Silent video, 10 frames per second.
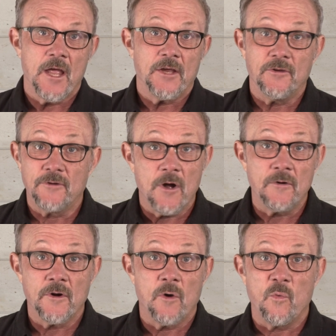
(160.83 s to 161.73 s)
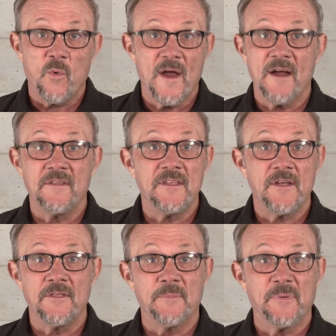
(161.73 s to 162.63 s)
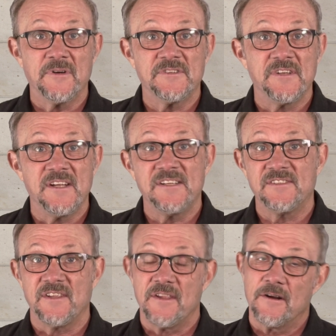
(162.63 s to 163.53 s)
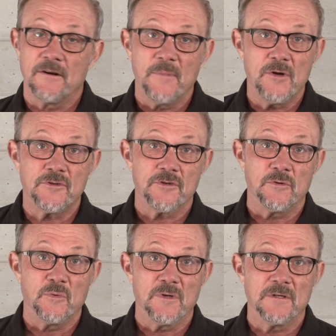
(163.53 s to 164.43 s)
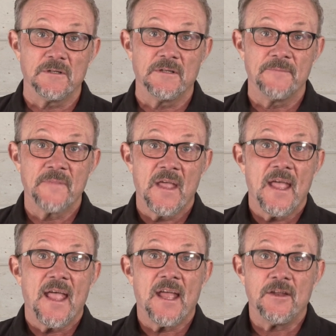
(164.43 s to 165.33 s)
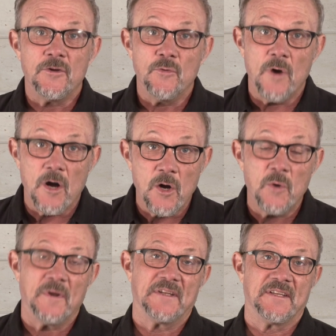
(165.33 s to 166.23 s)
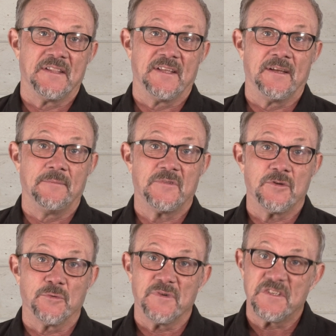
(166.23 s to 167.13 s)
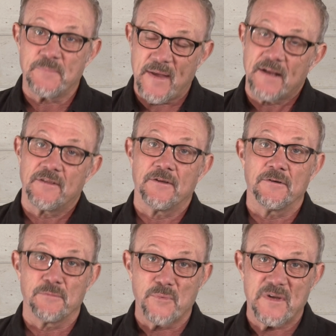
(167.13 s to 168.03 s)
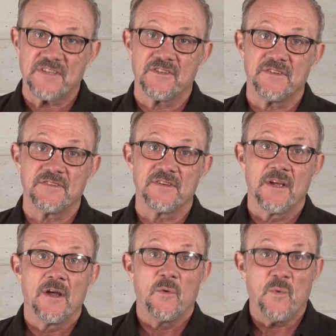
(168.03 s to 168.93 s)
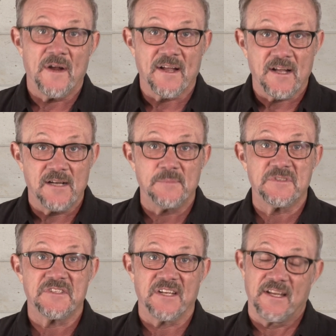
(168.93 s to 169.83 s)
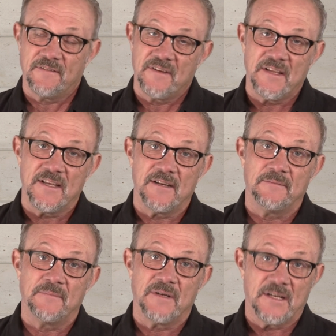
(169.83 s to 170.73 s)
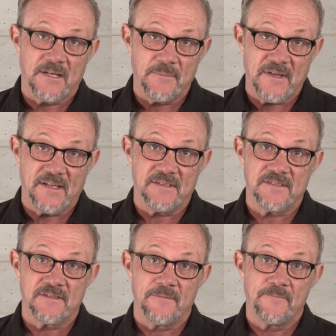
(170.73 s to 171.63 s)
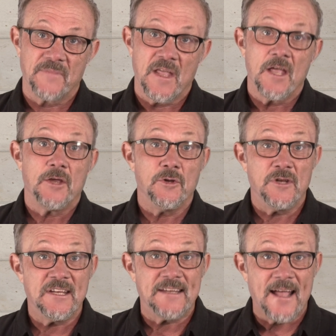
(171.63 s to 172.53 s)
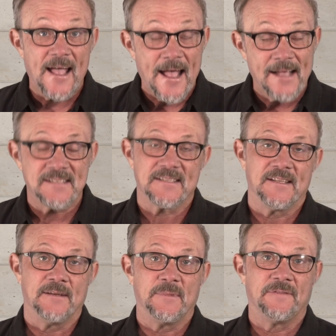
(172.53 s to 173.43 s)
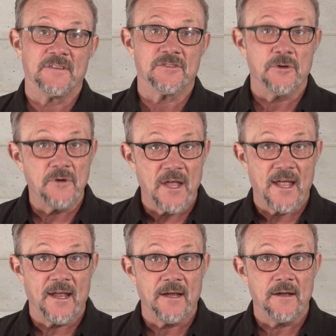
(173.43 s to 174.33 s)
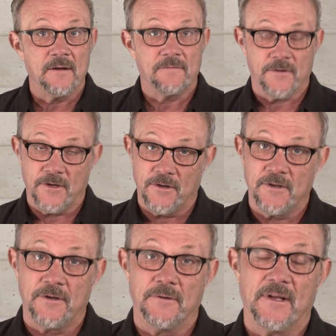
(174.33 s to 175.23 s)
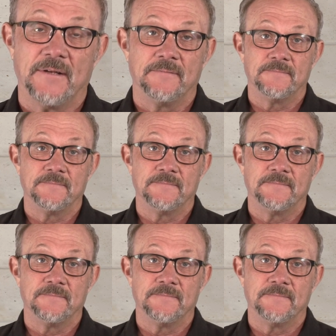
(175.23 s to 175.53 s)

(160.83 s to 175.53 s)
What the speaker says: You don't know where the other person is in their emotional world, and you owe it to them to respect their wishes when it comes to giving them an amends. You need to ask them if it's okay for you to do it.